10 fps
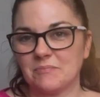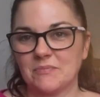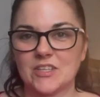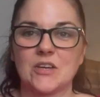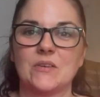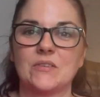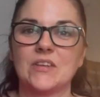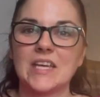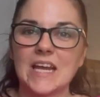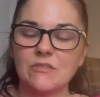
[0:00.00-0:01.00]
So
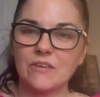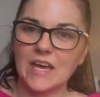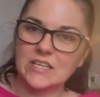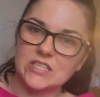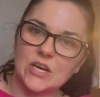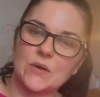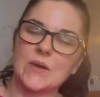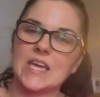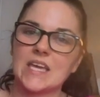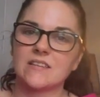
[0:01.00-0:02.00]
Yellow for Endo
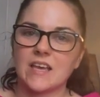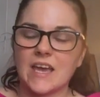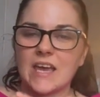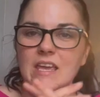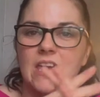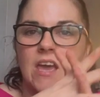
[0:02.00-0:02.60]
is a